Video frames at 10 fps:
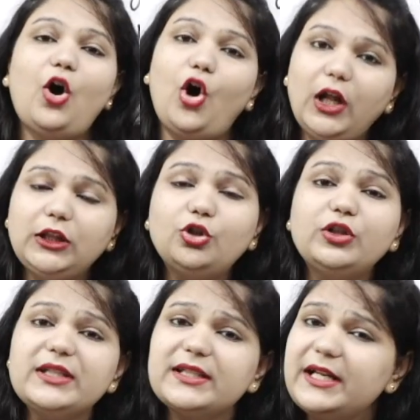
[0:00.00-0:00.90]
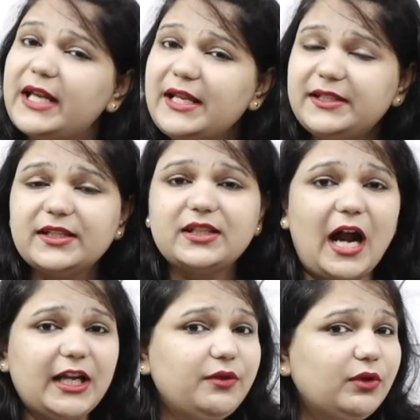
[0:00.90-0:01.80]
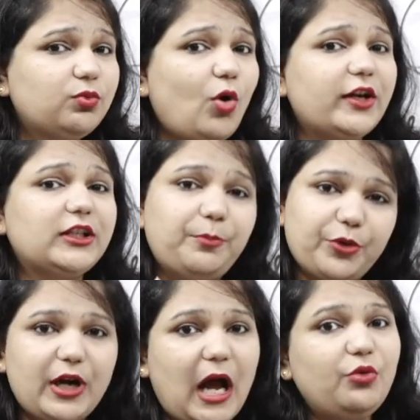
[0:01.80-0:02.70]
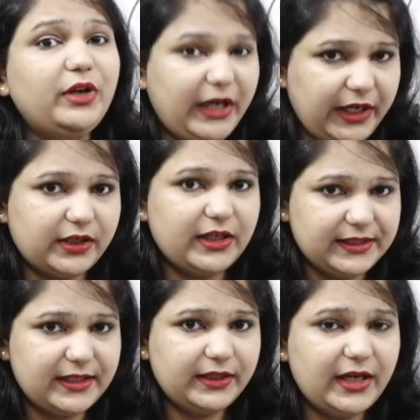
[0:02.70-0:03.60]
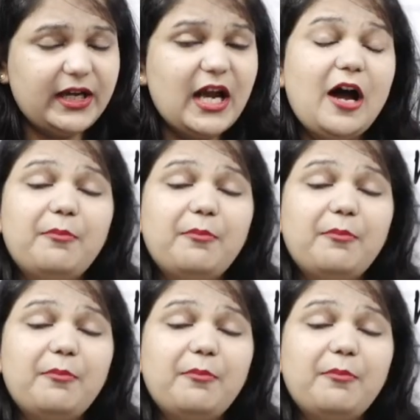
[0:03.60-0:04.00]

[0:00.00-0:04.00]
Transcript: Although this sentence is starting with what? The pronoun it, isn't it?